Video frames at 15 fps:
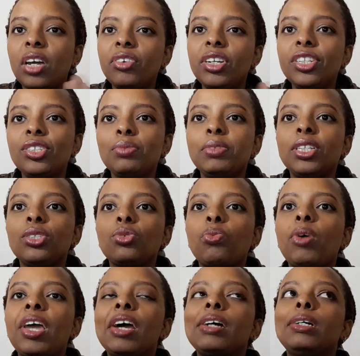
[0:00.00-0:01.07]
arrangement
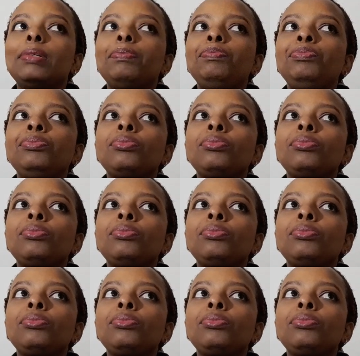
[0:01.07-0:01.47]
where